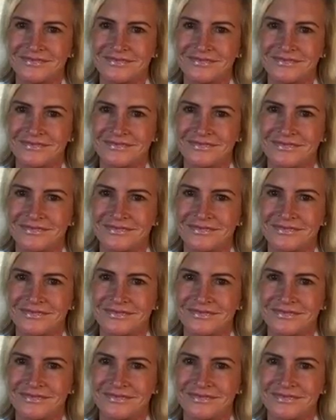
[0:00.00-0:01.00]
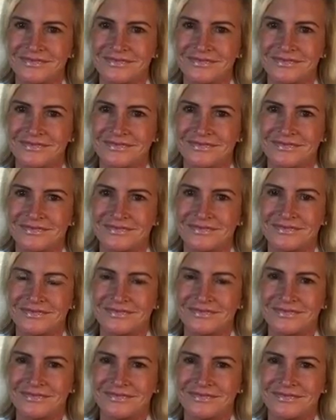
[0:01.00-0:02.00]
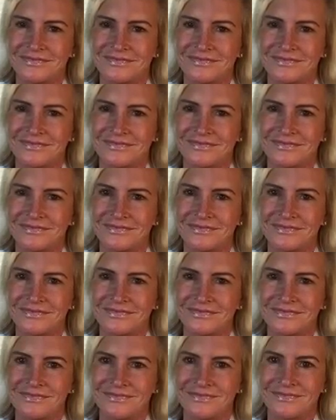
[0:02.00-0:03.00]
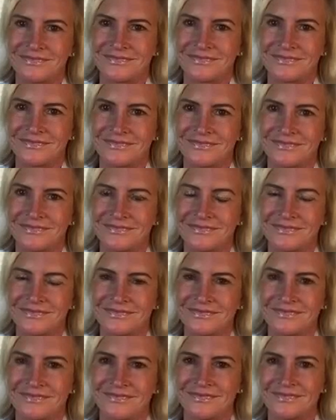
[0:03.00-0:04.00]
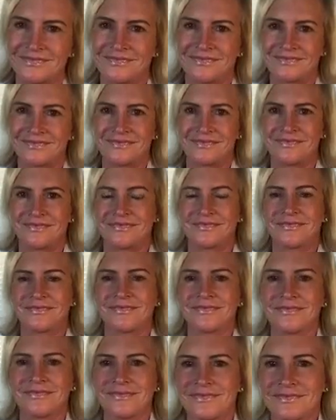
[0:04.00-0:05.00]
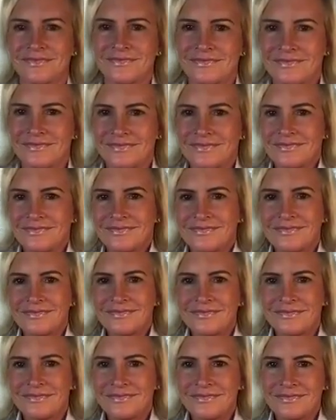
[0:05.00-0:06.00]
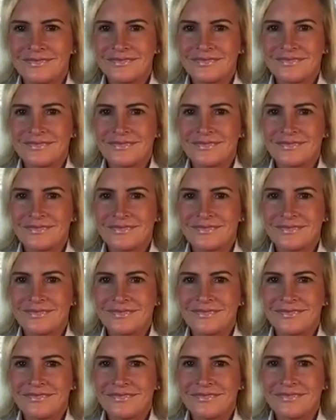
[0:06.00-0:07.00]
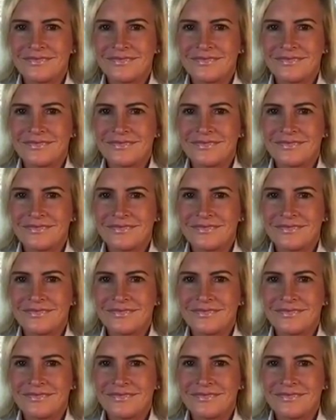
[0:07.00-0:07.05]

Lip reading: No words are spoken by the person on screen.